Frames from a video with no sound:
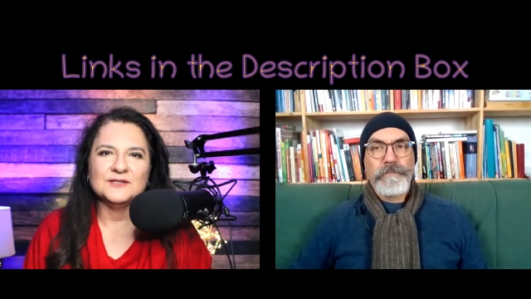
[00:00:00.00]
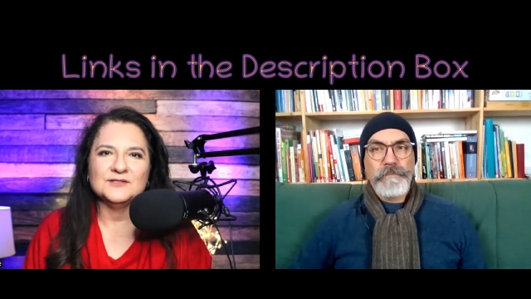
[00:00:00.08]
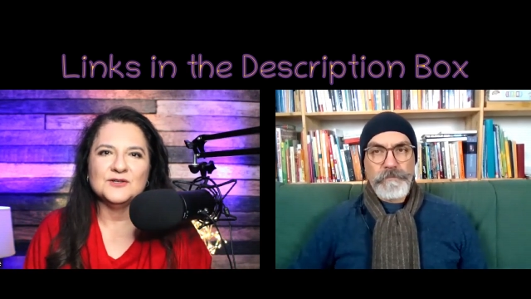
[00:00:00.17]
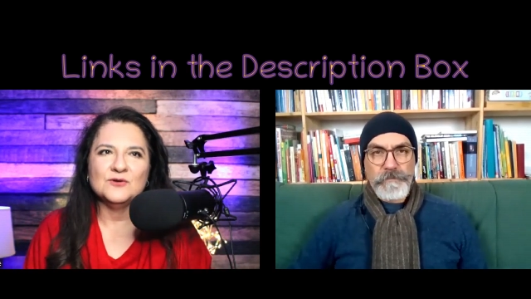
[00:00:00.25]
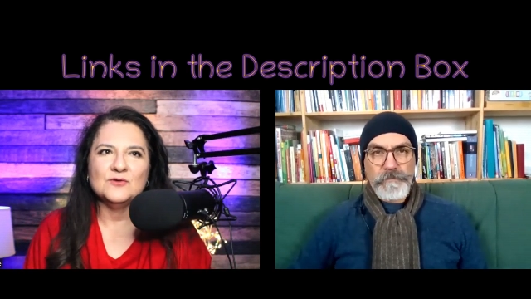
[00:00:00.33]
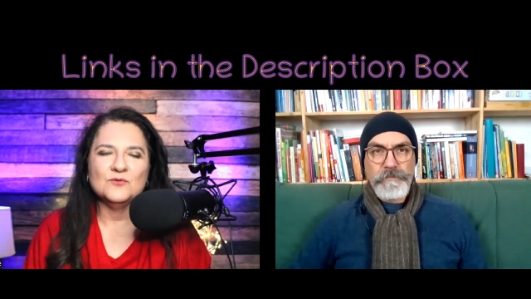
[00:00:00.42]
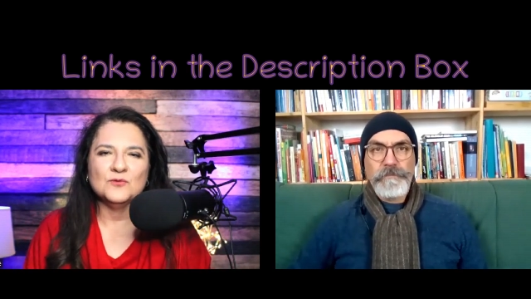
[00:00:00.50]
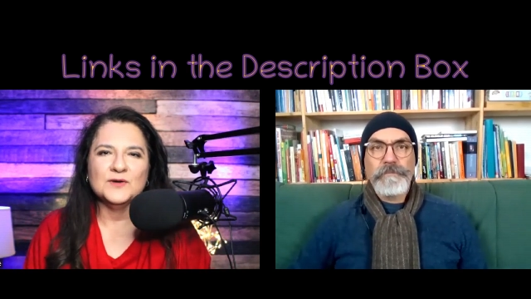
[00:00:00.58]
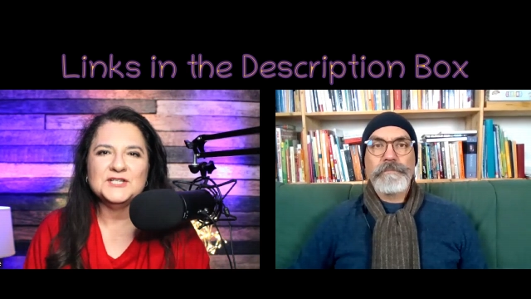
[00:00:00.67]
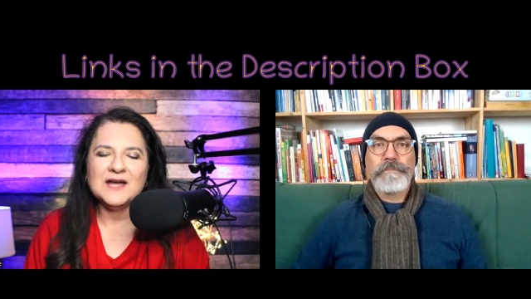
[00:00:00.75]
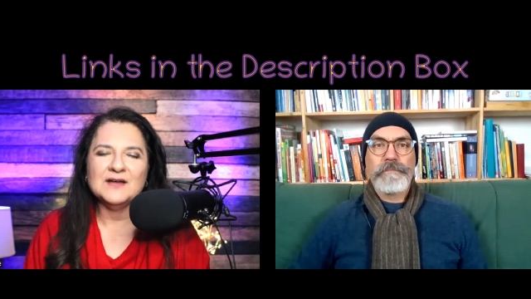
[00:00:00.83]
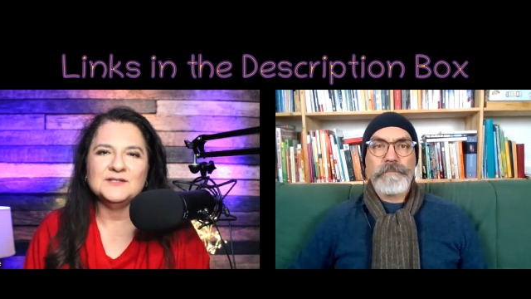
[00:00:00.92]
Speaker 1: so mm-hmm.
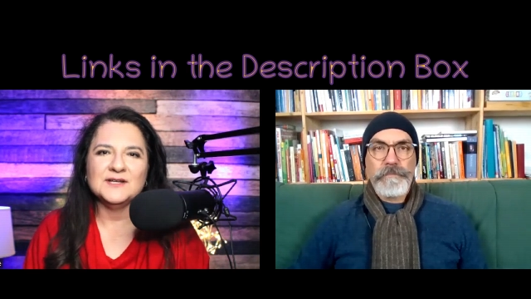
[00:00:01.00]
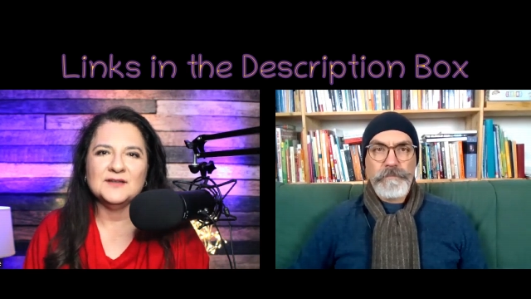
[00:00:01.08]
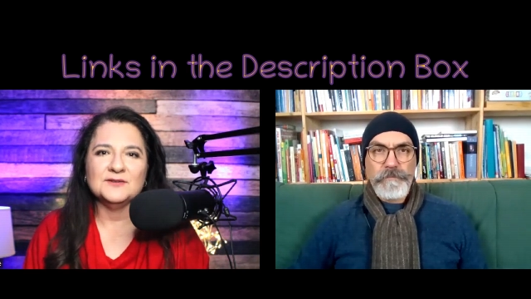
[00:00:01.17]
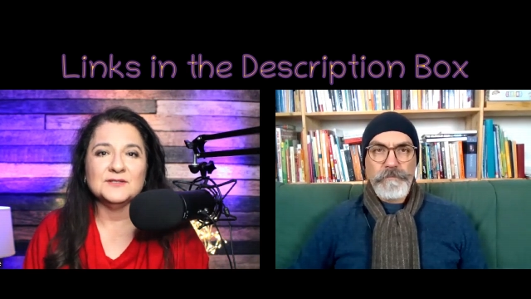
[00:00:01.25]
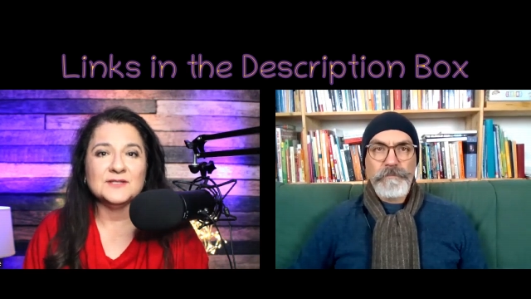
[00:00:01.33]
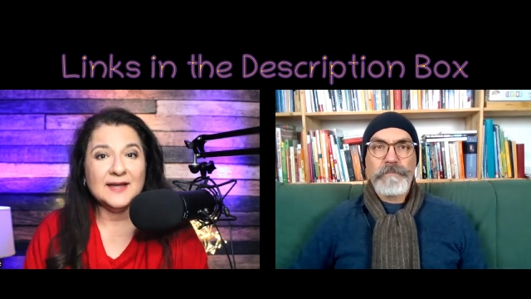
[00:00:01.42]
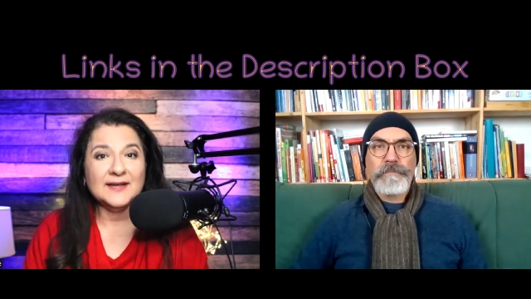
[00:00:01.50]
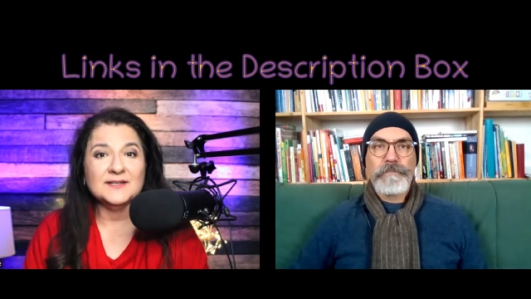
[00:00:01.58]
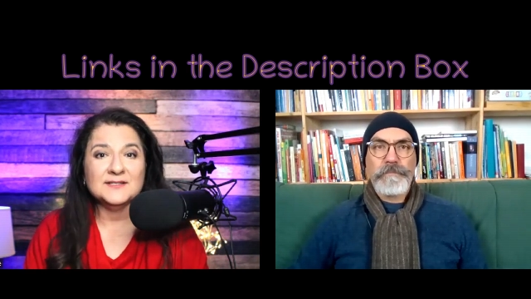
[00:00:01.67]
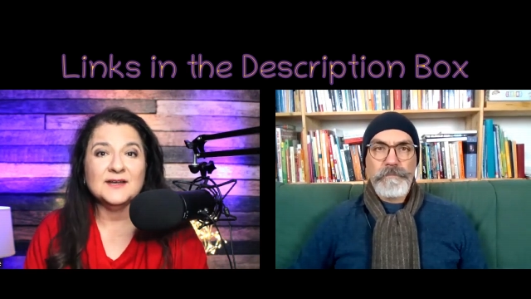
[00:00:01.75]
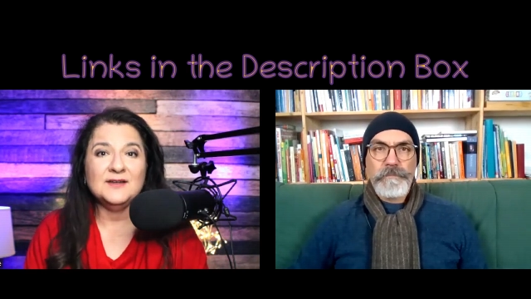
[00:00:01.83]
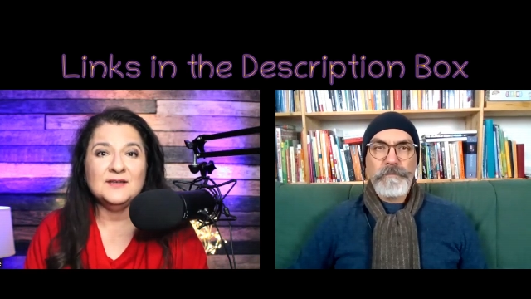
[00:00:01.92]
reach out to others i can
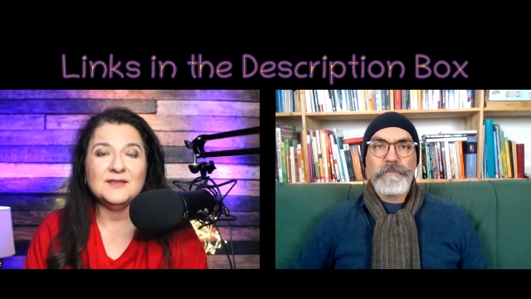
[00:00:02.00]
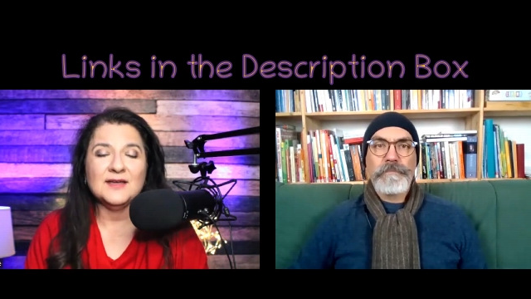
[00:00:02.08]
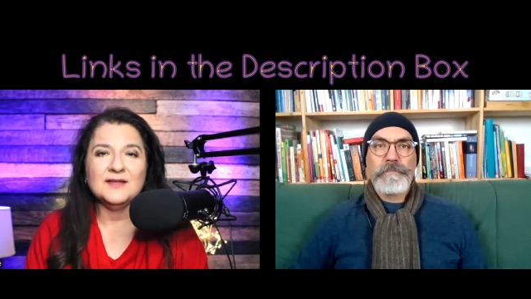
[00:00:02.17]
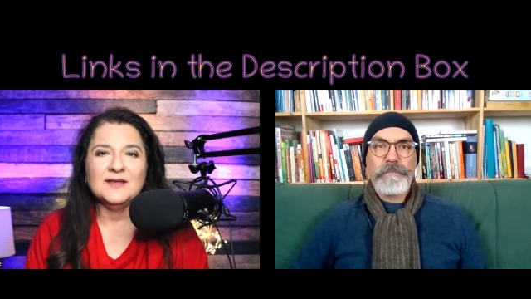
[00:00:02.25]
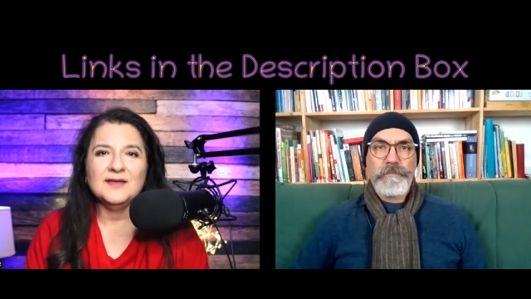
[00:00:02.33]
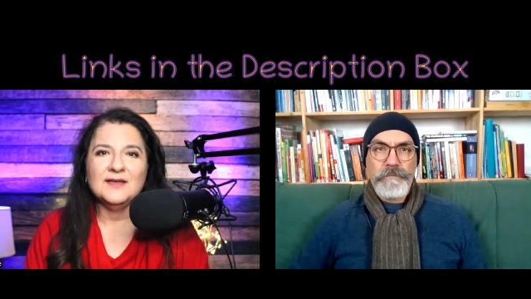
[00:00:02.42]
tell you that